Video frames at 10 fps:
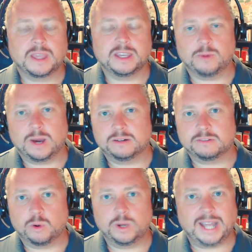You want to
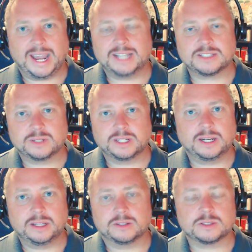avoid answering
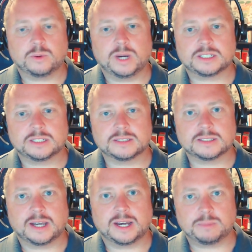any of those
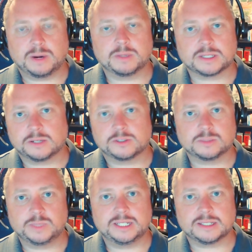questions on a public
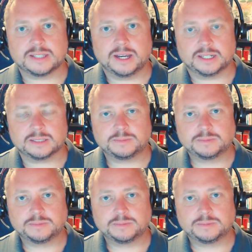social media site.